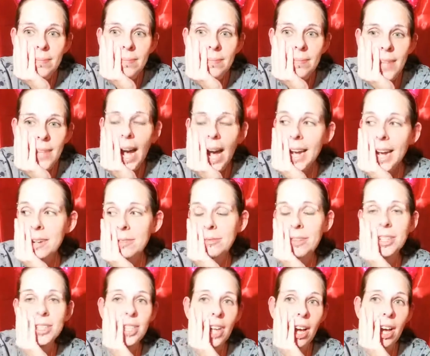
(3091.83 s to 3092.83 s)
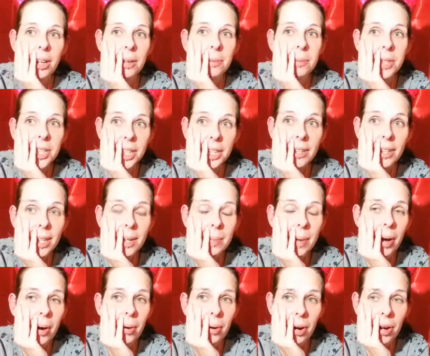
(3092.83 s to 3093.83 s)
I had fun talking with Larry
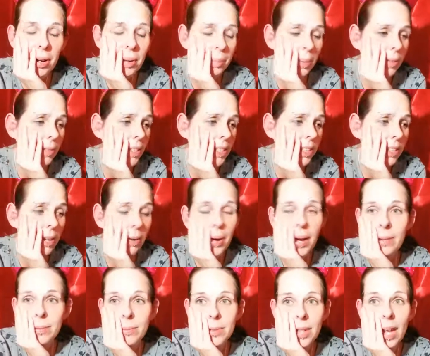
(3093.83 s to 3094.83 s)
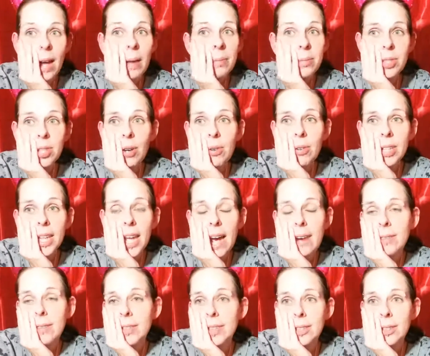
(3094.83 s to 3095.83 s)
about horror movies, though. I totally
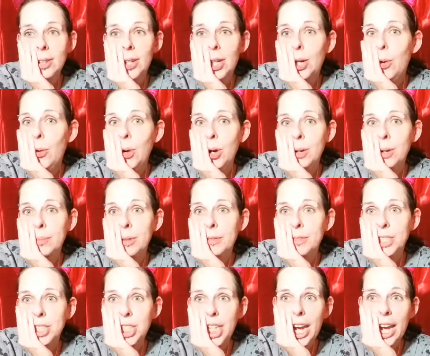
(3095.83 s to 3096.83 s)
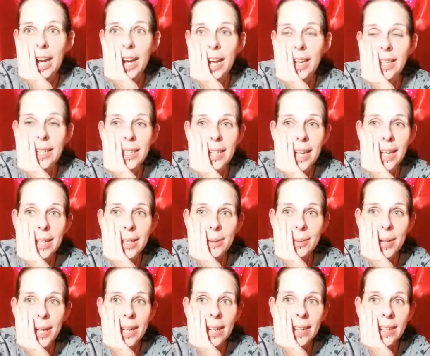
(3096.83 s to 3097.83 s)
have a little horror movie chat any day of the
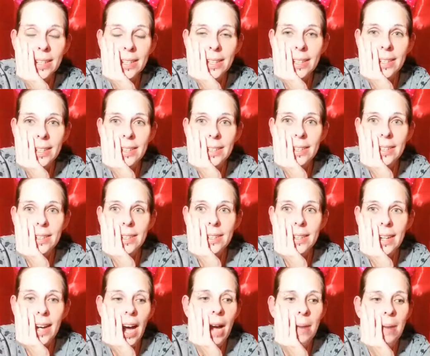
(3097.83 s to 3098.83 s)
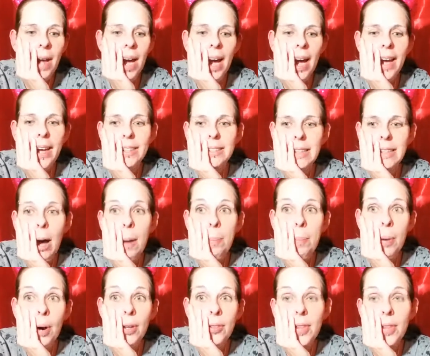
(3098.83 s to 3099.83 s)
week. I'm not as up
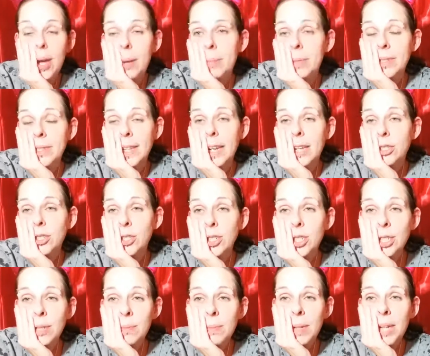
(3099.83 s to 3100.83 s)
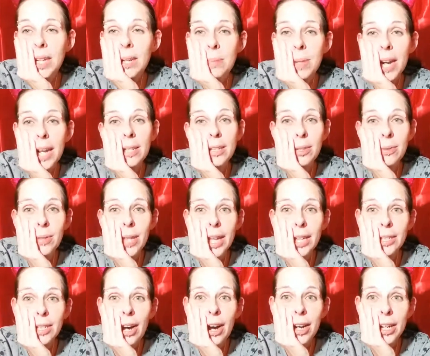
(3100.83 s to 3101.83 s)
on them as I should be, but I do
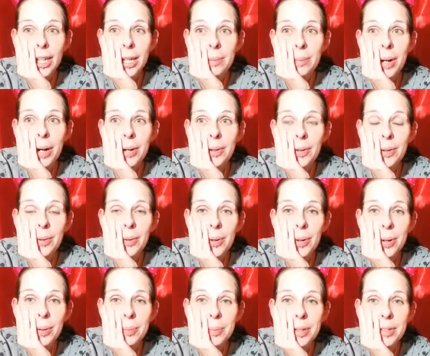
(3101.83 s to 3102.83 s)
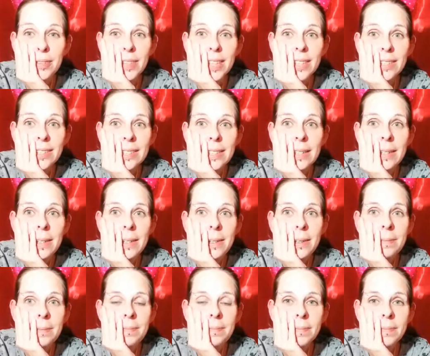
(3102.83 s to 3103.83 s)
like talking about horror movies.
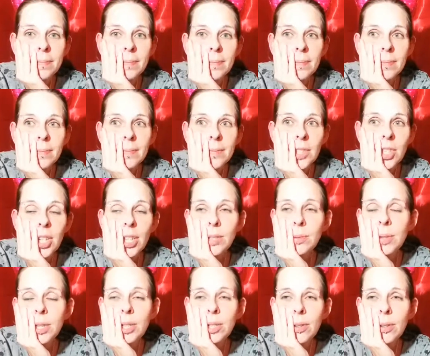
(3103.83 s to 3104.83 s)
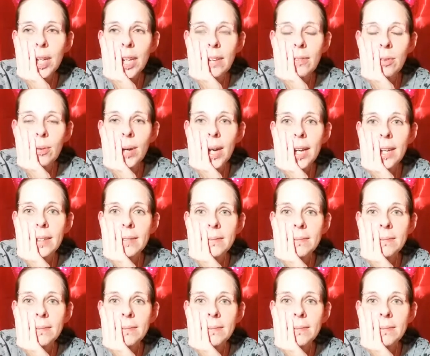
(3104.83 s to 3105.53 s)
Do you guys want to do a giveaway?